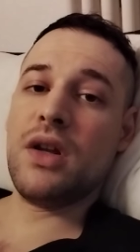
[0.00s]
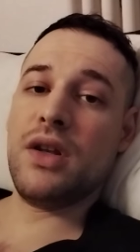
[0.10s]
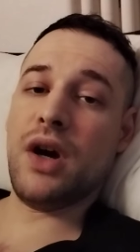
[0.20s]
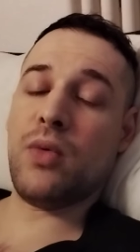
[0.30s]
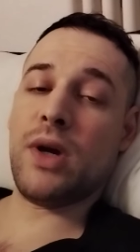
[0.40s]

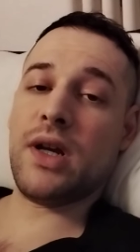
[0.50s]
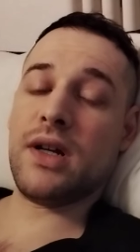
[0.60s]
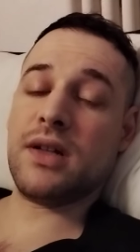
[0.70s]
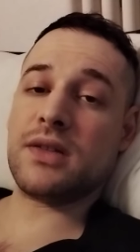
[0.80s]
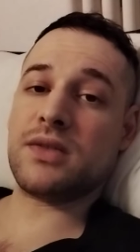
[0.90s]
Nowhere
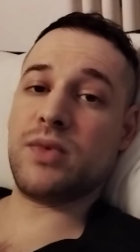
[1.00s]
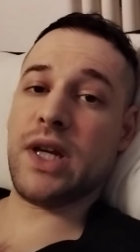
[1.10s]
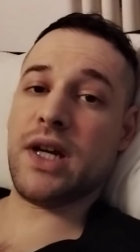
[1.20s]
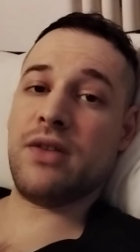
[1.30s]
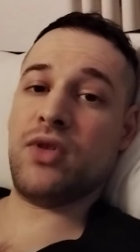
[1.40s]
else we
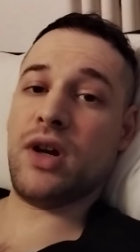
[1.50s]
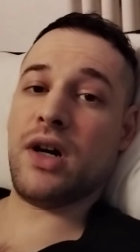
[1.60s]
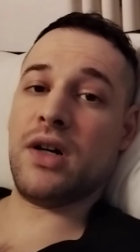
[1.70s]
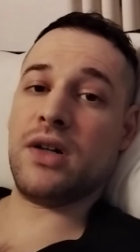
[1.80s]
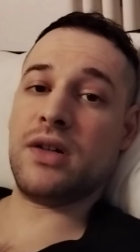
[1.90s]
ever
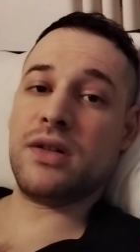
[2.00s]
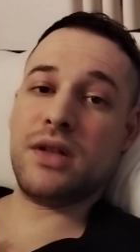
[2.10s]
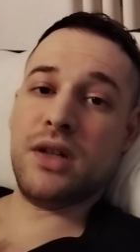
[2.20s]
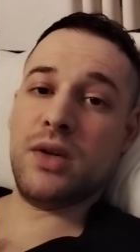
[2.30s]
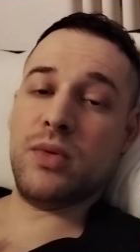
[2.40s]
are,
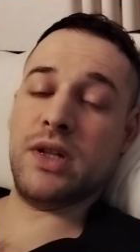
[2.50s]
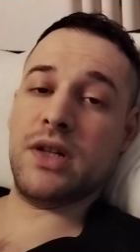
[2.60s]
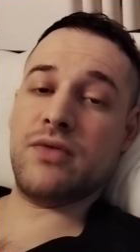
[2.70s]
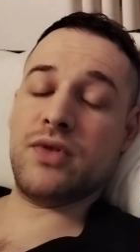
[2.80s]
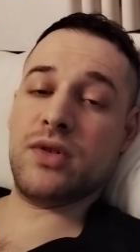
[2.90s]
we
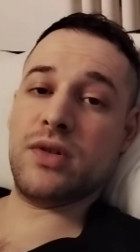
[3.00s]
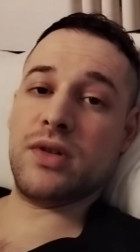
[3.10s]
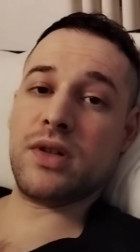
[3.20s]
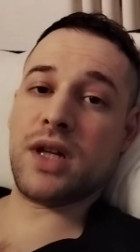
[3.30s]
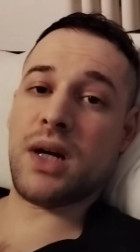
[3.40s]
never
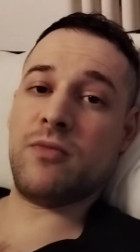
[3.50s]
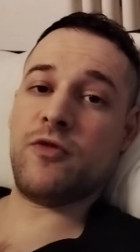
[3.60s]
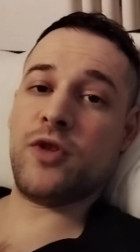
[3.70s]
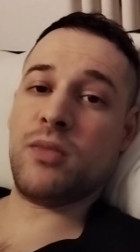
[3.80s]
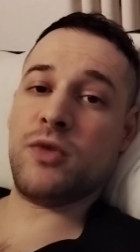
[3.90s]
come
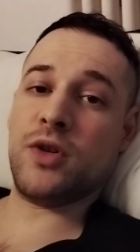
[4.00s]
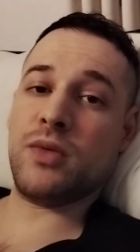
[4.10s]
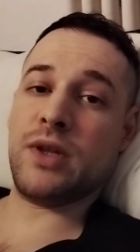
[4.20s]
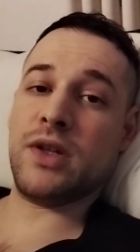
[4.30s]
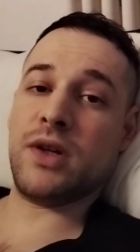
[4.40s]
from, or
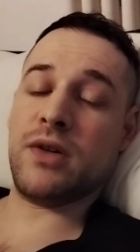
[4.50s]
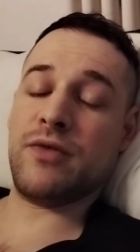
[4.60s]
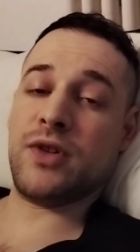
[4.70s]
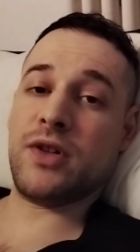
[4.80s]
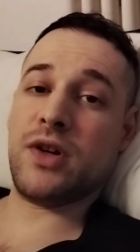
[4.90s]
we
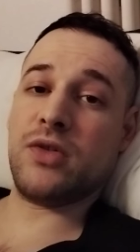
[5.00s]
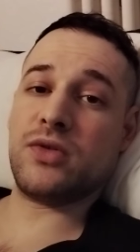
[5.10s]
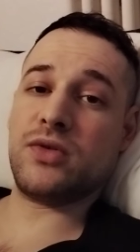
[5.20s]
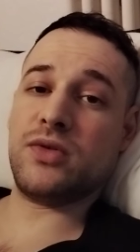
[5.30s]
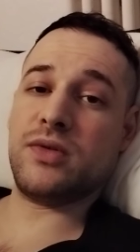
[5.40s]
never go
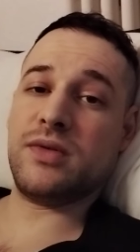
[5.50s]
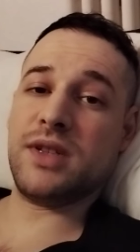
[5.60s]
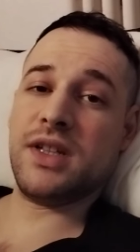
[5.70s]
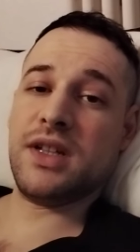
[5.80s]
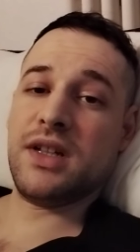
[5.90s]
to.
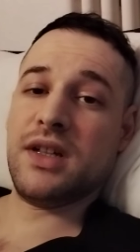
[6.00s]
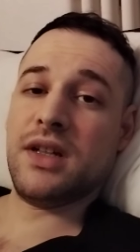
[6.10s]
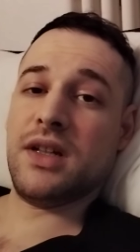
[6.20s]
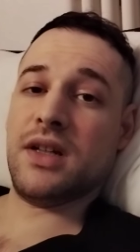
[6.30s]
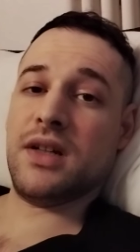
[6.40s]

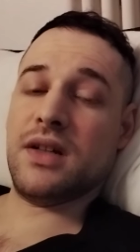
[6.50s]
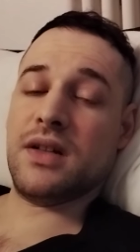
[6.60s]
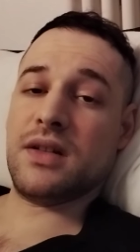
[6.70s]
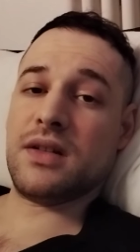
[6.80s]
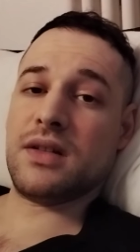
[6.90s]

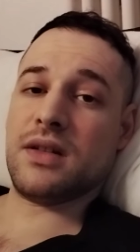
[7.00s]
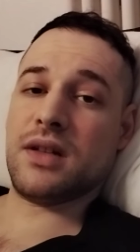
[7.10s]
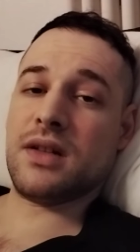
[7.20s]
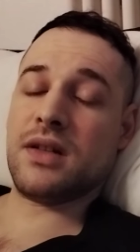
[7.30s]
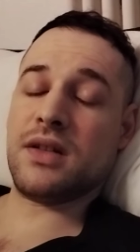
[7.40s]
And
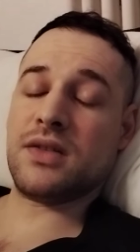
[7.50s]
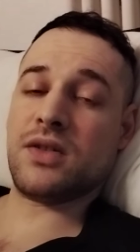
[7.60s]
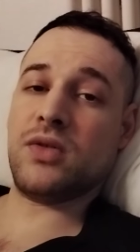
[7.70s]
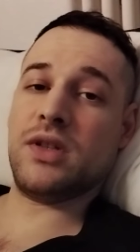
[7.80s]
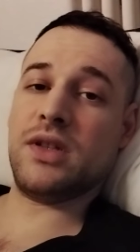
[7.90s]
it is
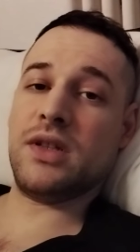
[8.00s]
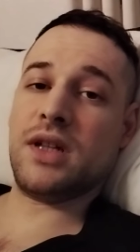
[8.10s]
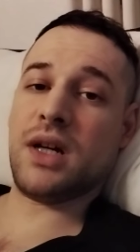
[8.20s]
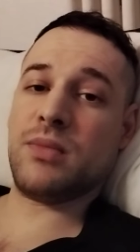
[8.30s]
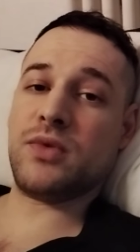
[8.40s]
only
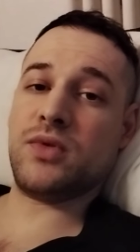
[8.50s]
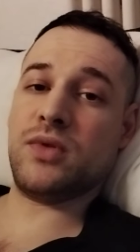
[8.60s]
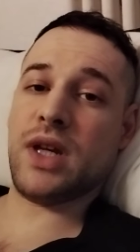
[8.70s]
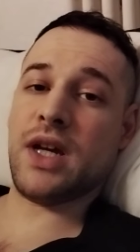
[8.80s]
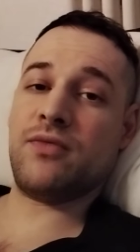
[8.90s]
up
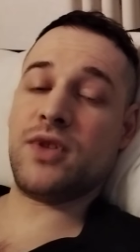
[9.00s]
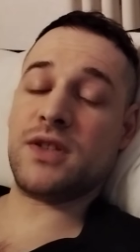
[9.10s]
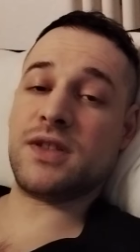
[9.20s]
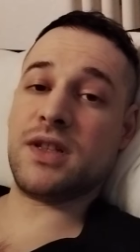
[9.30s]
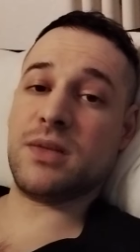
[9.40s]
to every
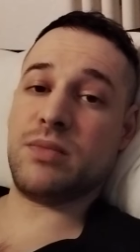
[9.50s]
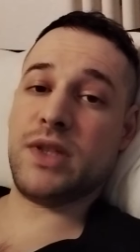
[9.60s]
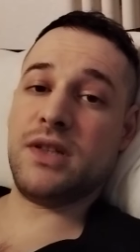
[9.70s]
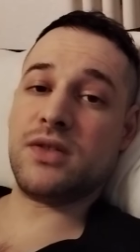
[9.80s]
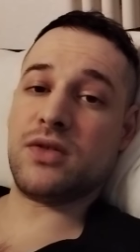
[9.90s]
single
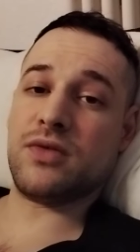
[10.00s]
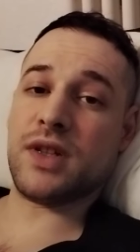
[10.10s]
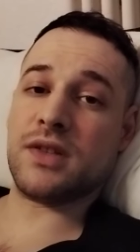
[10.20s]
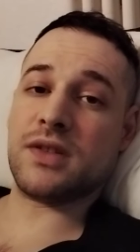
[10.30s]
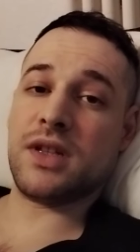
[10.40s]
piece of
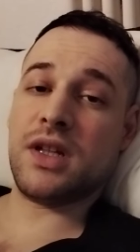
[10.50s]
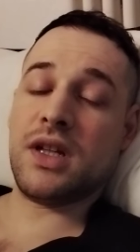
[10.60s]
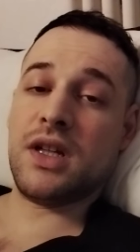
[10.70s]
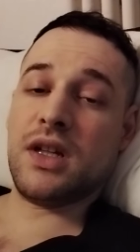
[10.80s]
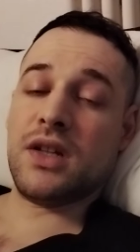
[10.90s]
us
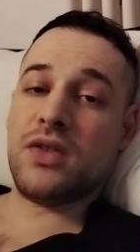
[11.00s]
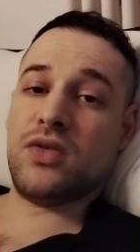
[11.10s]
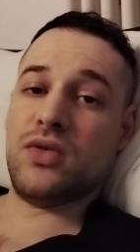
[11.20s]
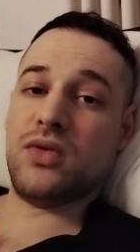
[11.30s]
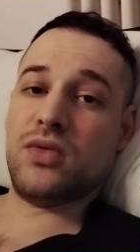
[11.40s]

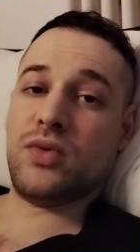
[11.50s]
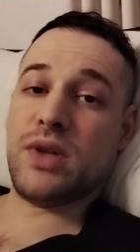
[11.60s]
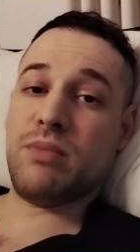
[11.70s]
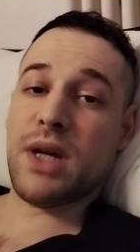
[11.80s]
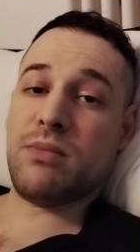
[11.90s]
to
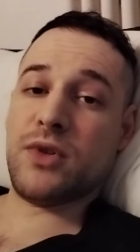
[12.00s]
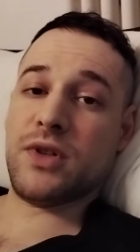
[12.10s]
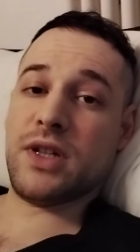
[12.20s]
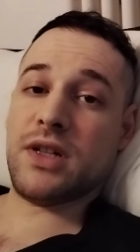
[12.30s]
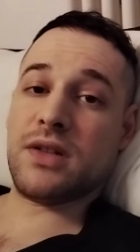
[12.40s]
remember
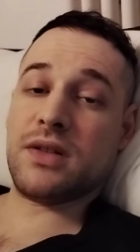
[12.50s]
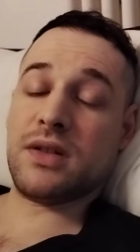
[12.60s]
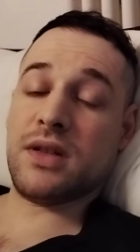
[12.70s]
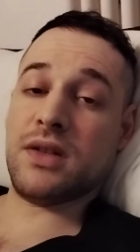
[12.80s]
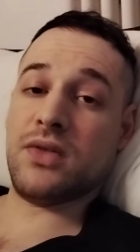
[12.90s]
that
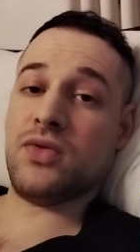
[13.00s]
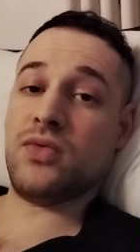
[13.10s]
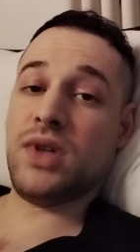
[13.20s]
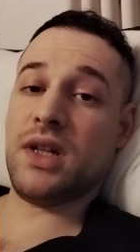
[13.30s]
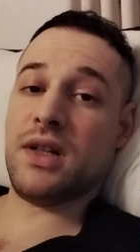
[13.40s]
and to
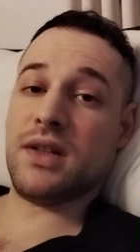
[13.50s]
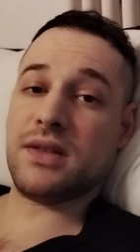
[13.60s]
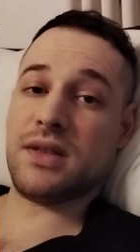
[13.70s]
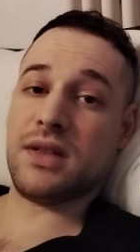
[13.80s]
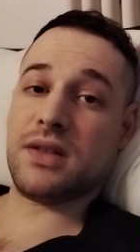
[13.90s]
realize
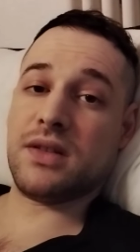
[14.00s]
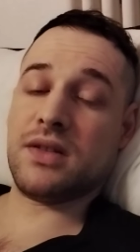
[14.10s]
that.